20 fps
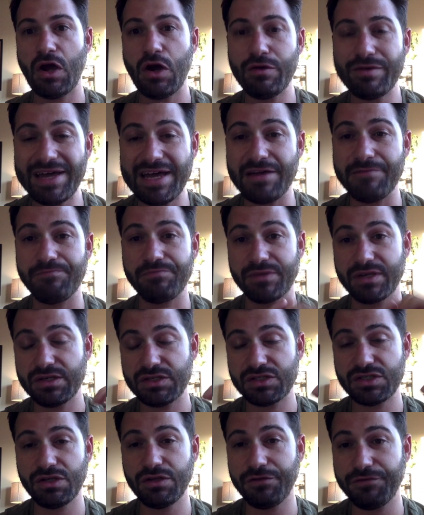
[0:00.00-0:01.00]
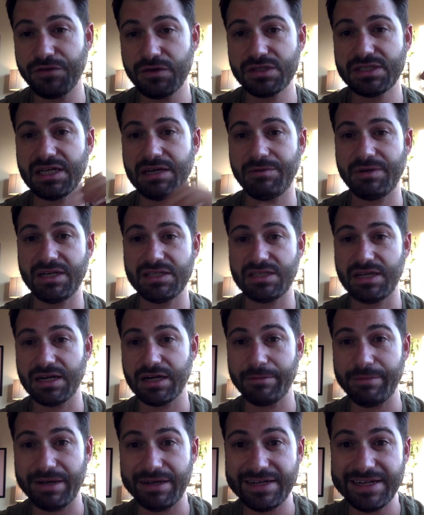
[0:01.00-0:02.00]
Okay, so the first thing I want to talk
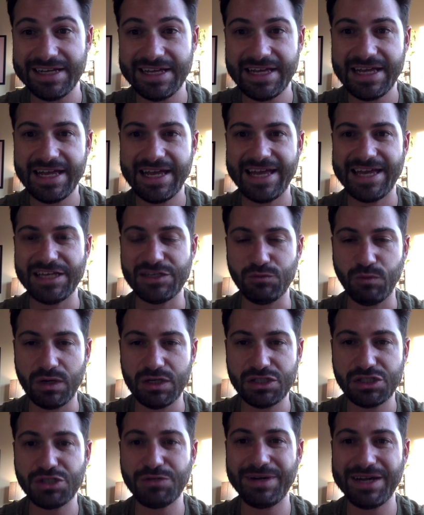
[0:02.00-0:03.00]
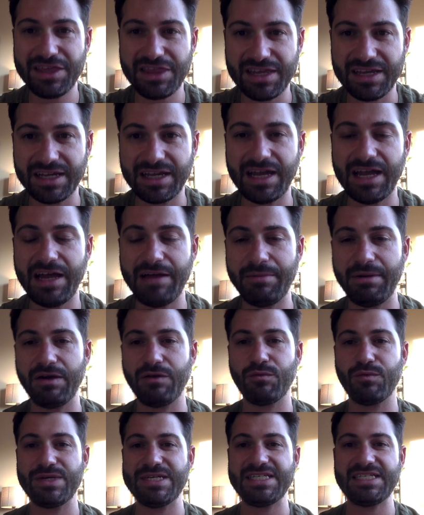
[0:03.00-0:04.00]
about is what do I think
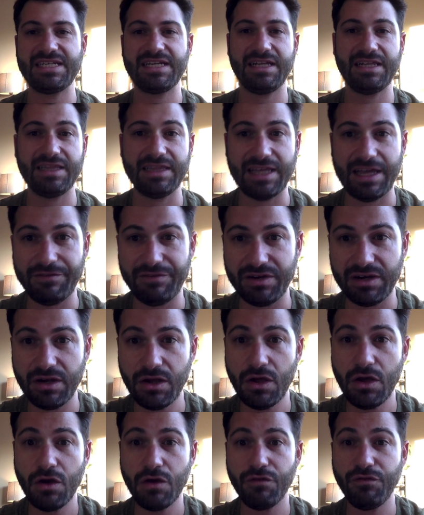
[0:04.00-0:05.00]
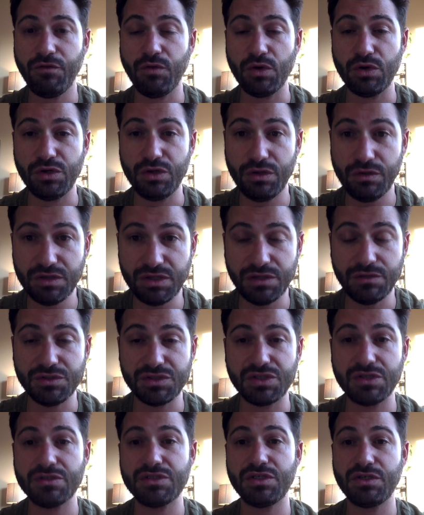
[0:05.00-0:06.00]
about Reason 11 for new
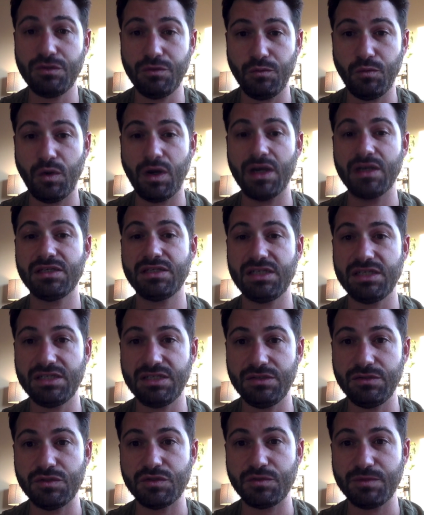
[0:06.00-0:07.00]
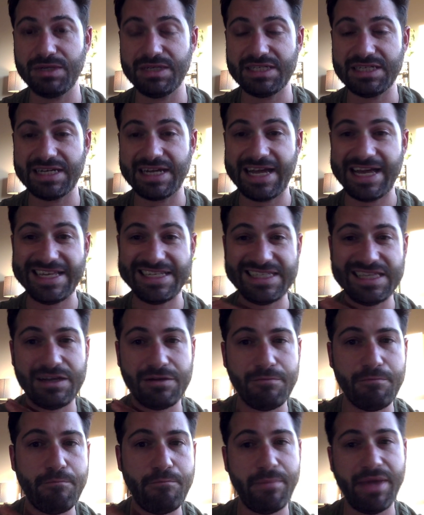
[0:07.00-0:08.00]
users who want to use Reason as their
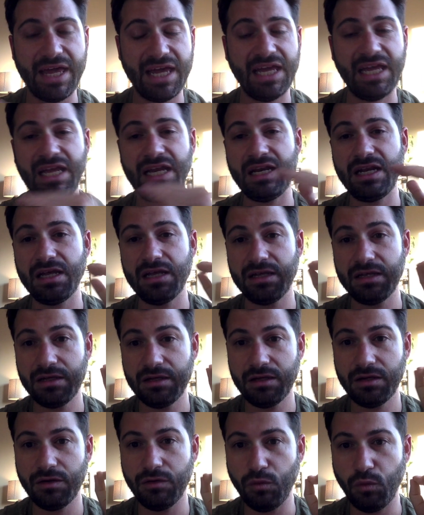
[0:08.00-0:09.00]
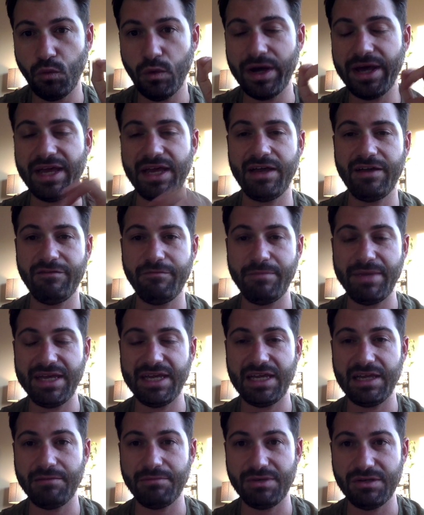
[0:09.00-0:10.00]
main way of
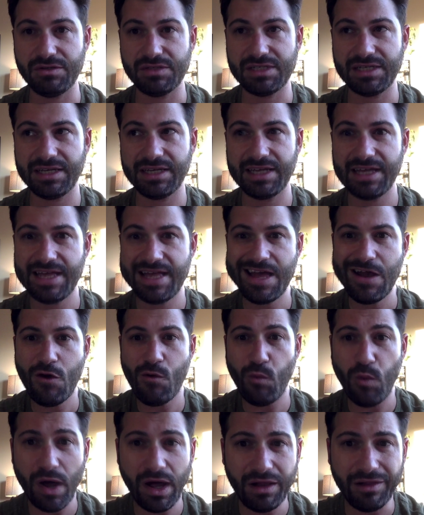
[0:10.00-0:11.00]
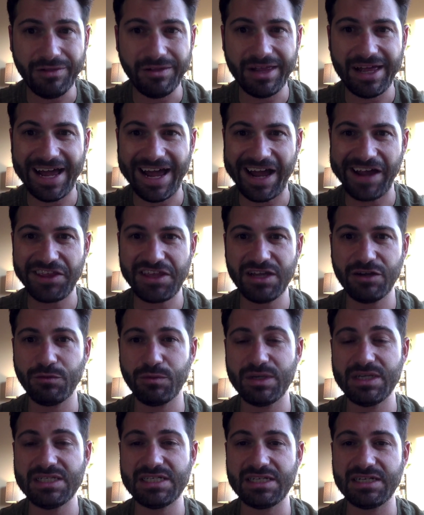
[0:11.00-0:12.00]
making music. Well, I think
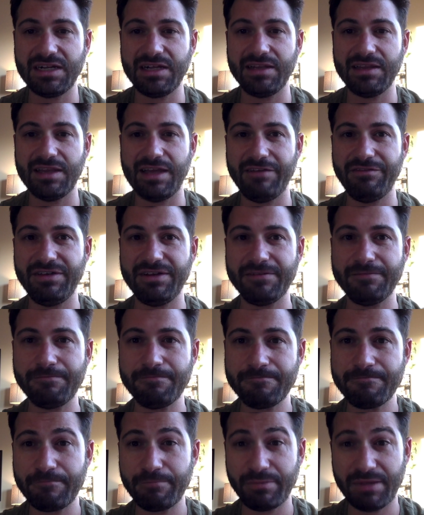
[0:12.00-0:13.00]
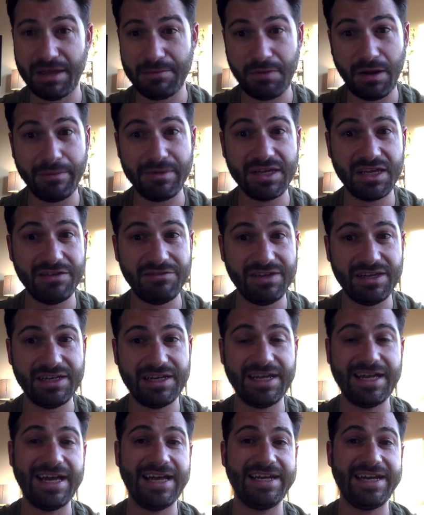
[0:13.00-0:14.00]
Reason 11, I'd probably give it
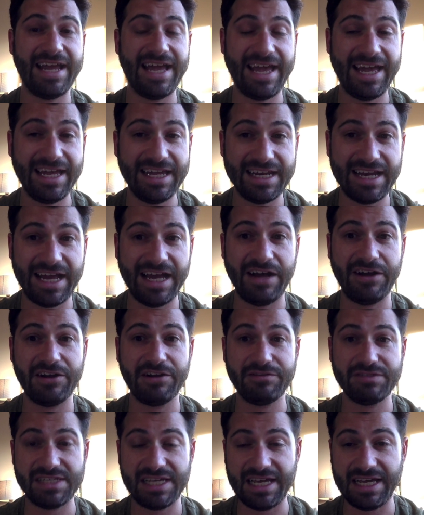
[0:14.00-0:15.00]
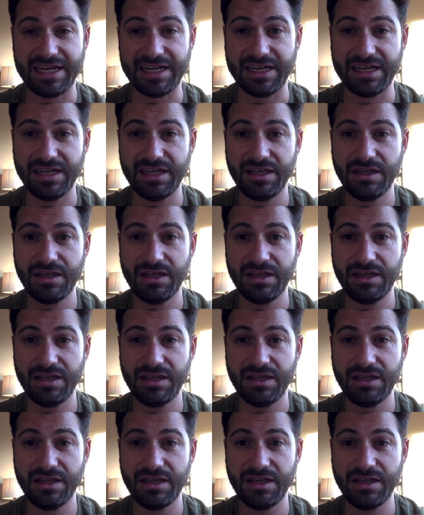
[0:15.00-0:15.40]
an 8 out of 10.